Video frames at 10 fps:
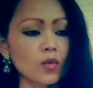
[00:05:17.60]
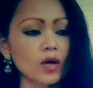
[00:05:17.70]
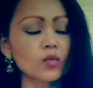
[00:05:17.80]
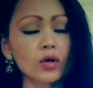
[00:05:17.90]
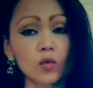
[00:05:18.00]

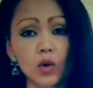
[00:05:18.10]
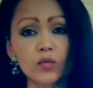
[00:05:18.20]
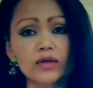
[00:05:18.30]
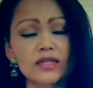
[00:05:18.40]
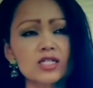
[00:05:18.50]
one world,
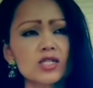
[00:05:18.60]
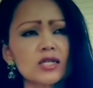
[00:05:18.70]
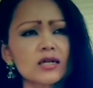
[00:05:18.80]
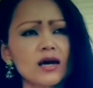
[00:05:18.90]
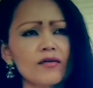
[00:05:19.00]
one
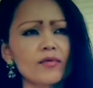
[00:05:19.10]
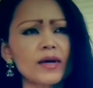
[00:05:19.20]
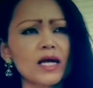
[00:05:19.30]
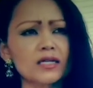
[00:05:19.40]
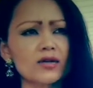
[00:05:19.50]
religion
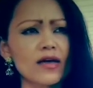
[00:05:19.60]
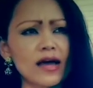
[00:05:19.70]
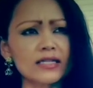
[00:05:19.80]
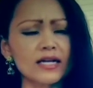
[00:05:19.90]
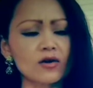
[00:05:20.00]
government under
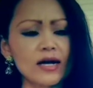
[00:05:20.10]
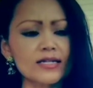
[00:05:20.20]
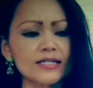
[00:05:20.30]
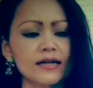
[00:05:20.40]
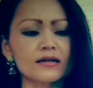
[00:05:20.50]
the
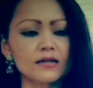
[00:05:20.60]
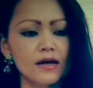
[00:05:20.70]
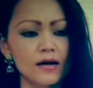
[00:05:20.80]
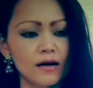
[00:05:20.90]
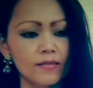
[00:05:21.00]
Antichrist that is
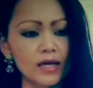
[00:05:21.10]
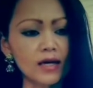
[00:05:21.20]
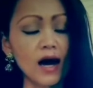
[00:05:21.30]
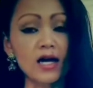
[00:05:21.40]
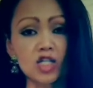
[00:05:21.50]

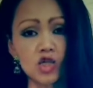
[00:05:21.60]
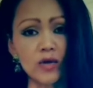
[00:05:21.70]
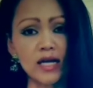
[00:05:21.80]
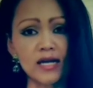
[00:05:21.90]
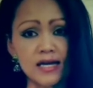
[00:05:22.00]
being
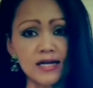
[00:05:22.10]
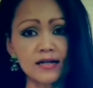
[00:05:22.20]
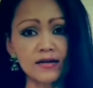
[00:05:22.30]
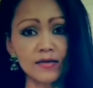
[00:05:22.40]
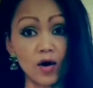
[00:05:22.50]
ushering
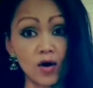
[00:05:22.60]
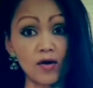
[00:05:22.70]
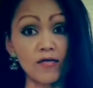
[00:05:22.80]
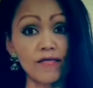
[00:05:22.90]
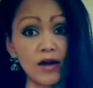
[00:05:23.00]
in
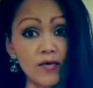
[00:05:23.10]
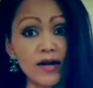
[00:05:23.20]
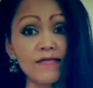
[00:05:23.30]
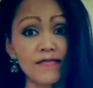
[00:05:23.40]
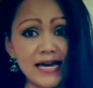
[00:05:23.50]
our
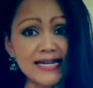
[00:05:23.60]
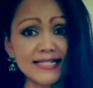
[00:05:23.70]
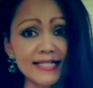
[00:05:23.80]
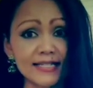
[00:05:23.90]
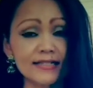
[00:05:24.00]
very
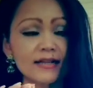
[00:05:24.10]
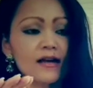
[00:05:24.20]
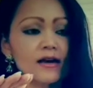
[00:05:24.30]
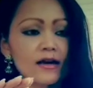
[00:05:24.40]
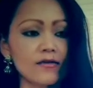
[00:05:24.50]
faces.
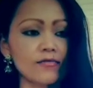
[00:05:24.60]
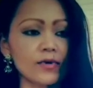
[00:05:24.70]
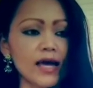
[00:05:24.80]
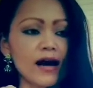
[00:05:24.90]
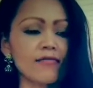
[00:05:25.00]
If
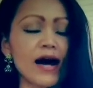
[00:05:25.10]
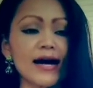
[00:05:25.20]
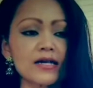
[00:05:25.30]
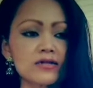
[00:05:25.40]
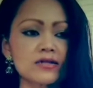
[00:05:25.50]
we have
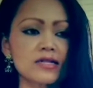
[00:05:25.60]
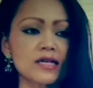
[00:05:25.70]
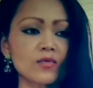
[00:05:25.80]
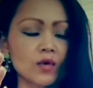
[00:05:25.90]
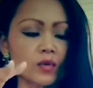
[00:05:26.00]
eyes to
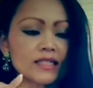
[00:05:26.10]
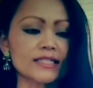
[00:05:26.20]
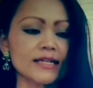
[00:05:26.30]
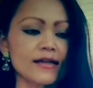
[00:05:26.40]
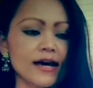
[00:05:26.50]
see, we will
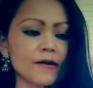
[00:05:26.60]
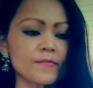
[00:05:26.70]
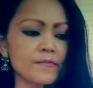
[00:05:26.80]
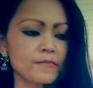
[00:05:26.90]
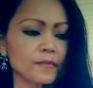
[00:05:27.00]
see that.
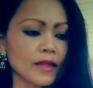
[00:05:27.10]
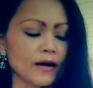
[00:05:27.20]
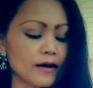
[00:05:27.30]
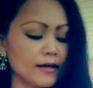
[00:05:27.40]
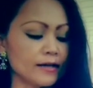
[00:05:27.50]

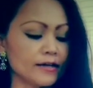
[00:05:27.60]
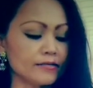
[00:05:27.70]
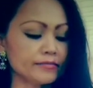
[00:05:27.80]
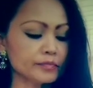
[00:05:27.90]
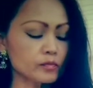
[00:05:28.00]
And
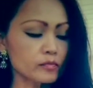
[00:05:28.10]
um,